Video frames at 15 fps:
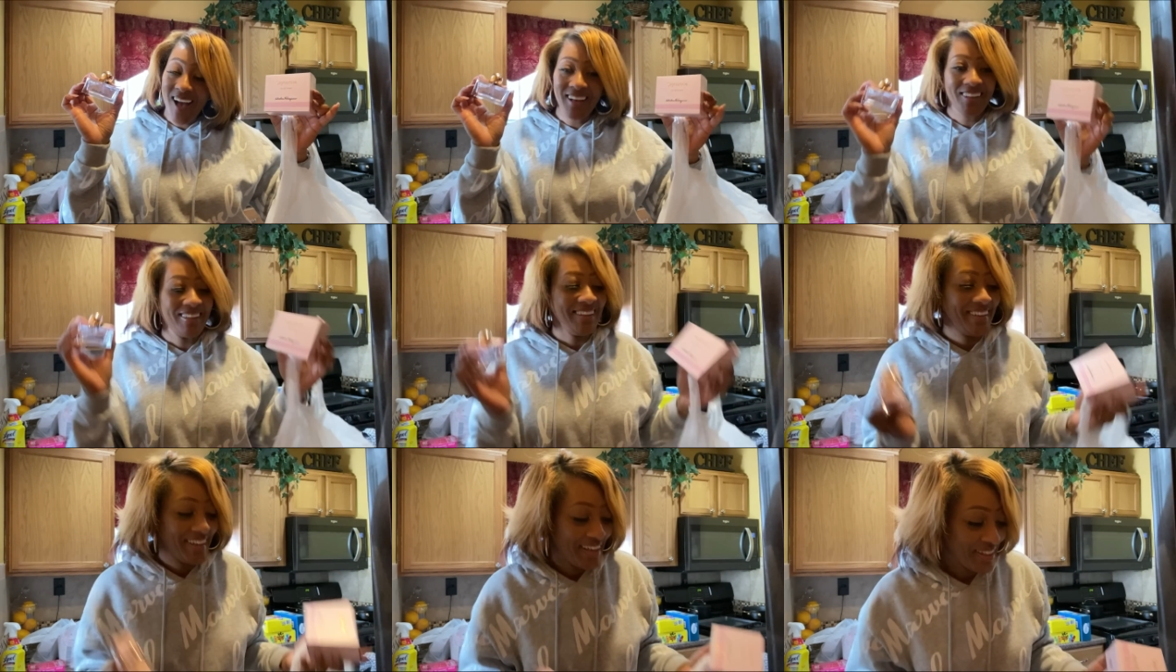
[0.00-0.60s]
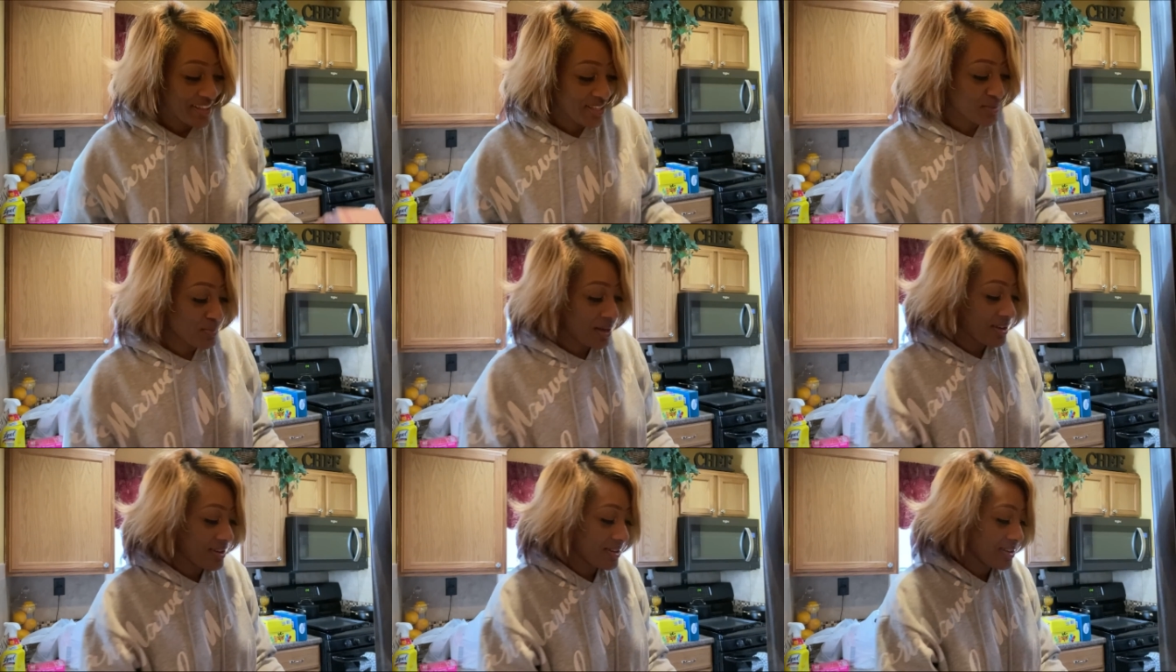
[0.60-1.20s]
that's
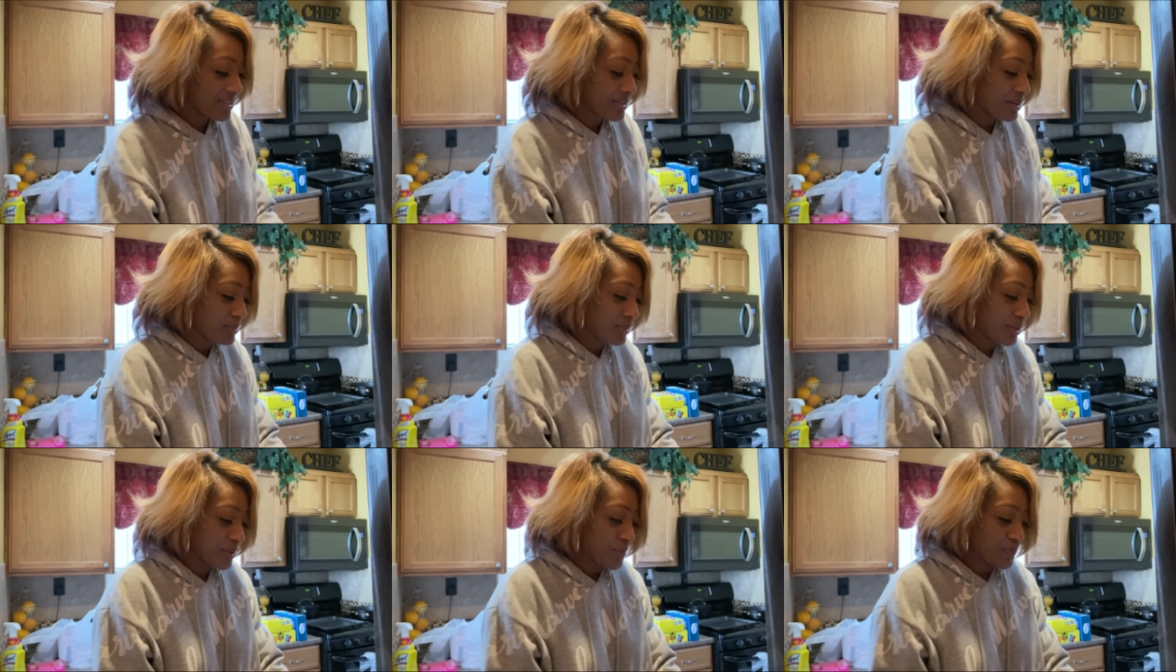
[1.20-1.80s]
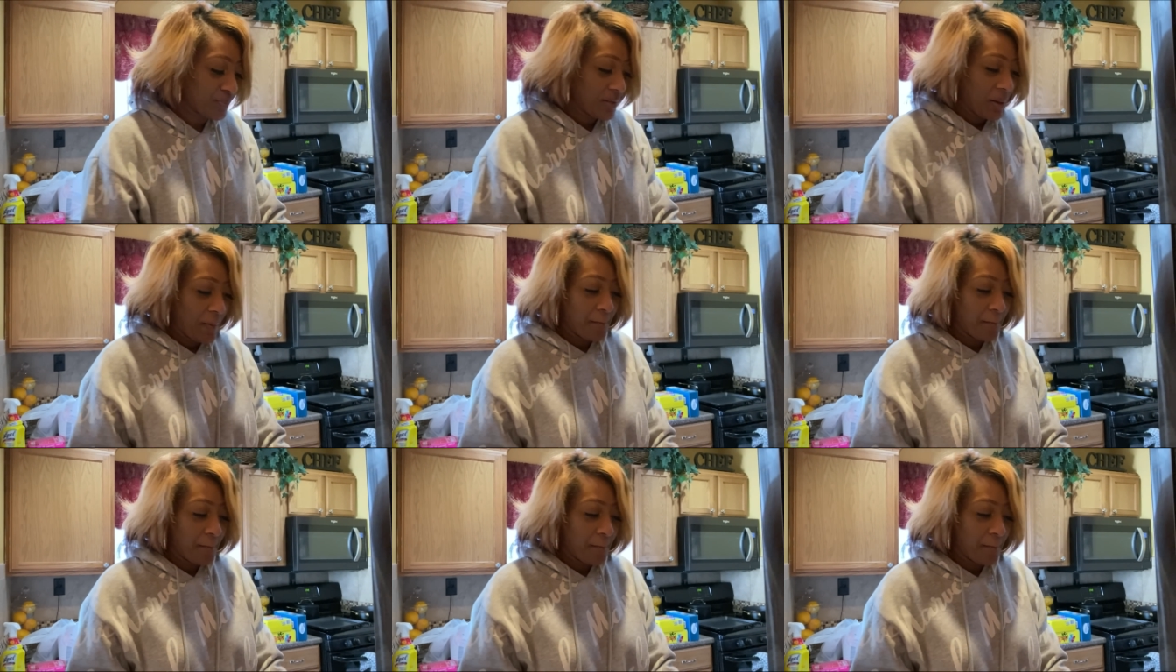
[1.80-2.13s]
my uh, thumbnail